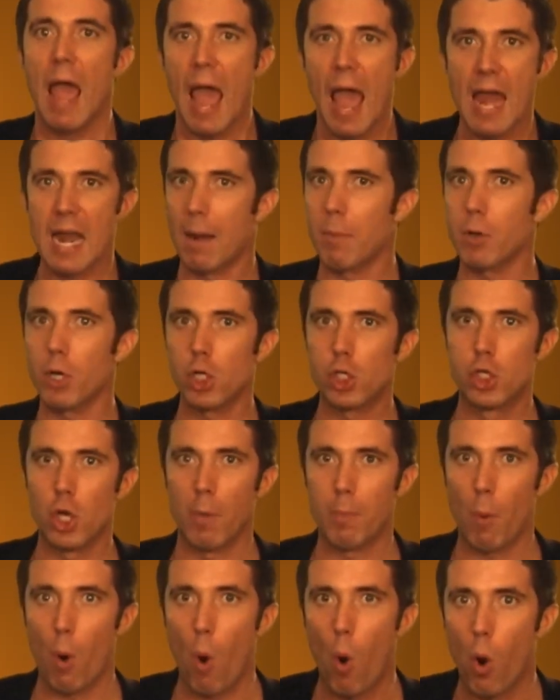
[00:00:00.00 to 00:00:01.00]
and I'm going to
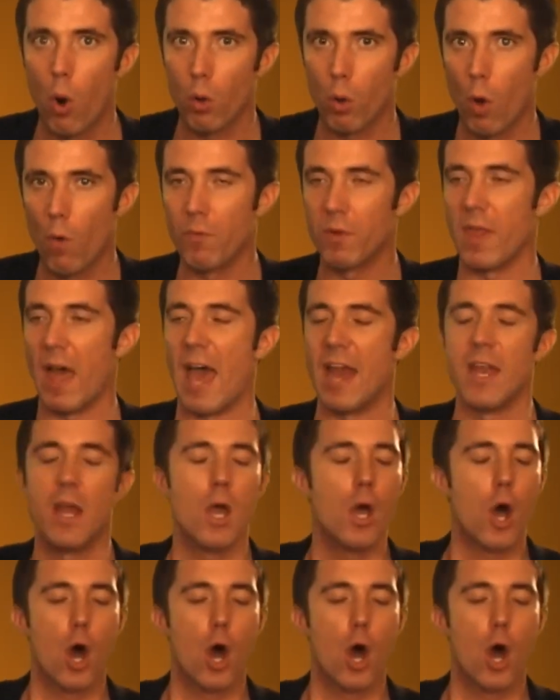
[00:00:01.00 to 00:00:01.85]
jump all over that.